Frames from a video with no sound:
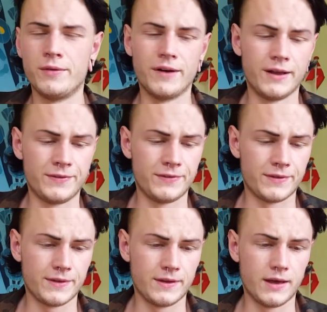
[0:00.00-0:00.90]
watts
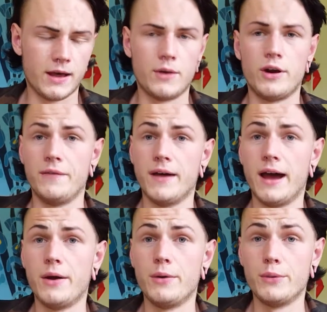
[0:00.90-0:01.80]
right
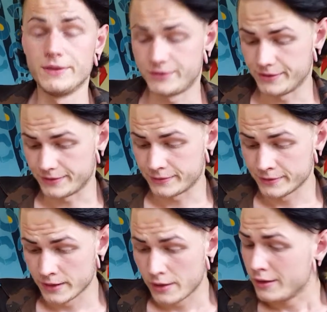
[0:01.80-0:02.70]
now, which is,
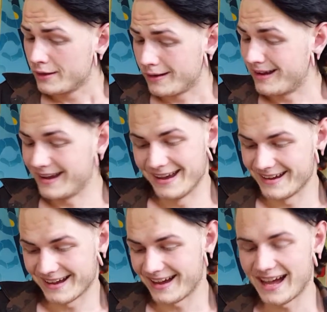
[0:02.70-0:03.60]
I
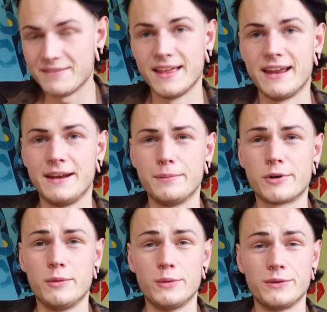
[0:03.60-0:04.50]
haven't had any
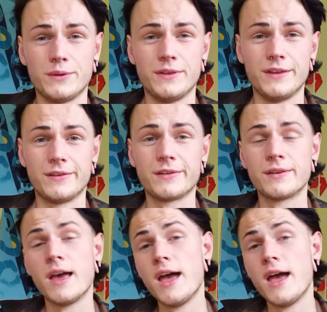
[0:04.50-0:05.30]
problems with this,